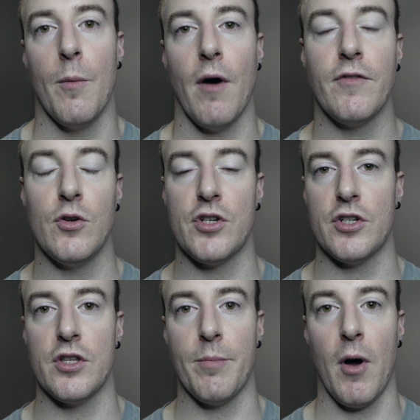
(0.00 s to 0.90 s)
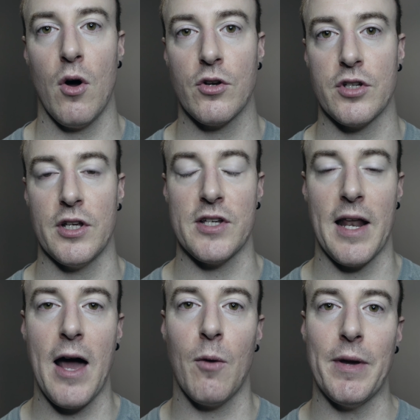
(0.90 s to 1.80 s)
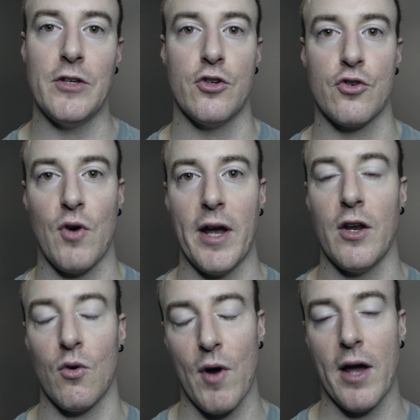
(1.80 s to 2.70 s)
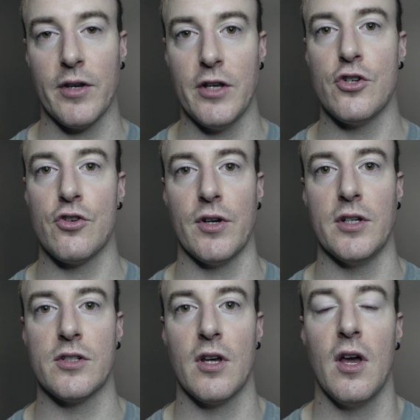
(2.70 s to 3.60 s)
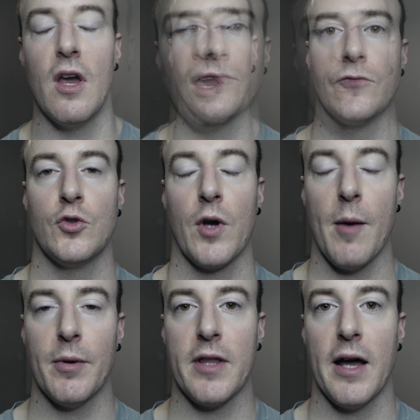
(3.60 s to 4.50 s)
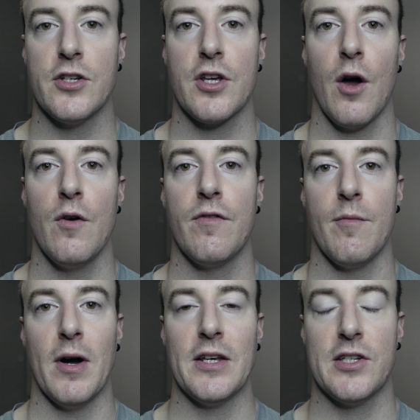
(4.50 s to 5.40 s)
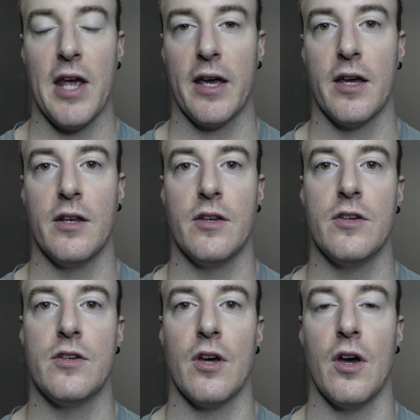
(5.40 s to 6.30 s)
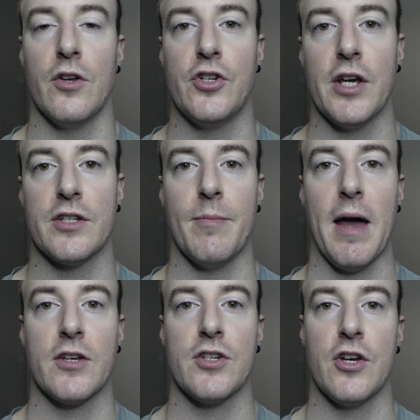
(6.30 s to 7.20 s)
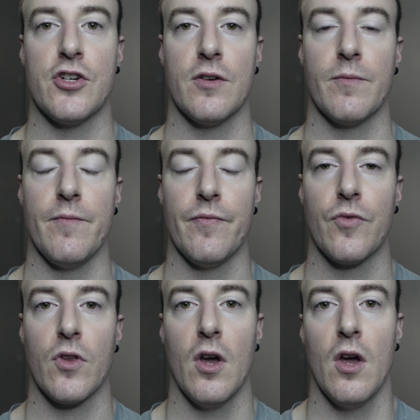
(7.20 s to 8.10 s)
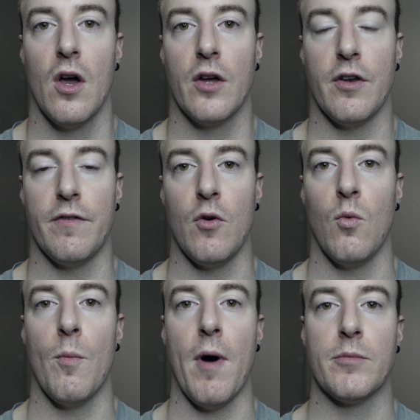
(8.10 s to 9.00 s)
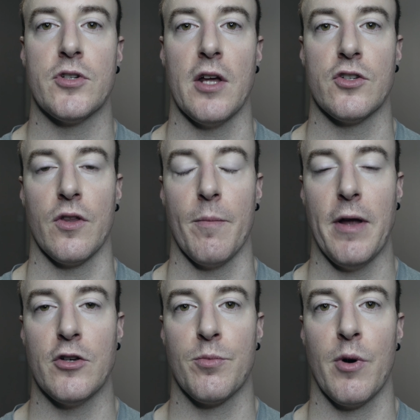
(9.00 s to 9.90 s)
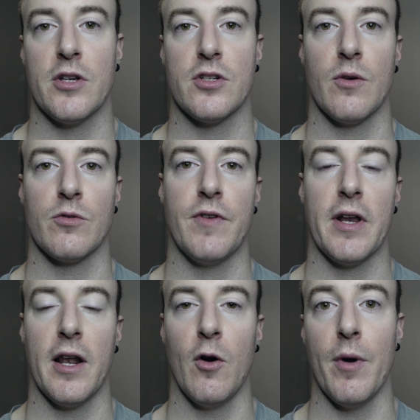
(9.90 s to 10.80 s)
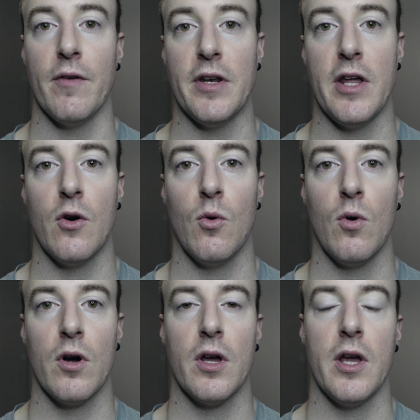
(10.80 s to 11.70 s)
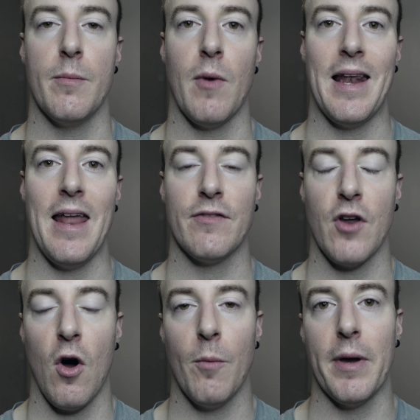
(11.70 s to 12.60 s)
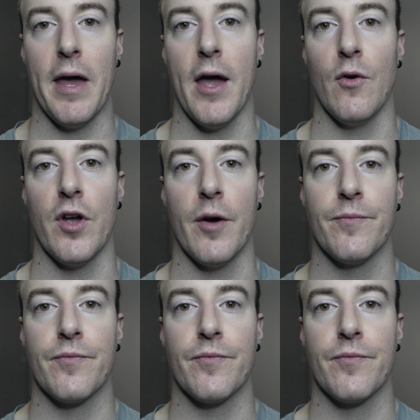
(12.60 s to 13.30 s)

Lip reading: I've used this in the past, and it's allowed me to train around injuries. So a couple of days ago, for my second chest and back session, did a few warm-up sets on the bench press, and I was feeling a little bit of a niggle in my left armpit area.